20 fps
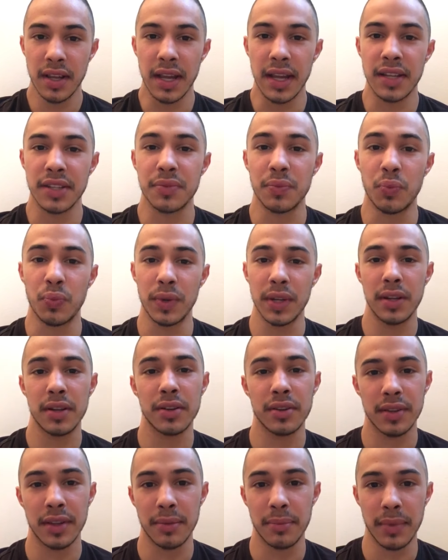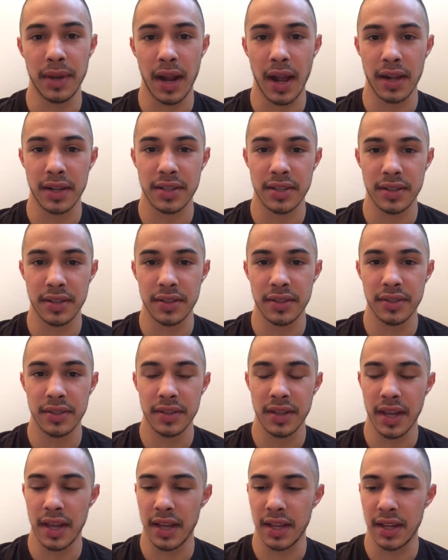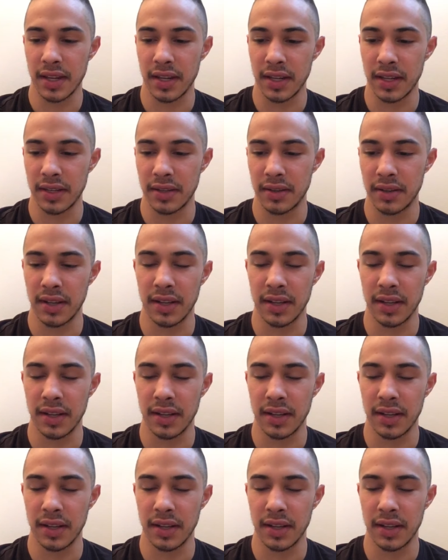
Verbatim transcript: It's weaker than minoxidil and it,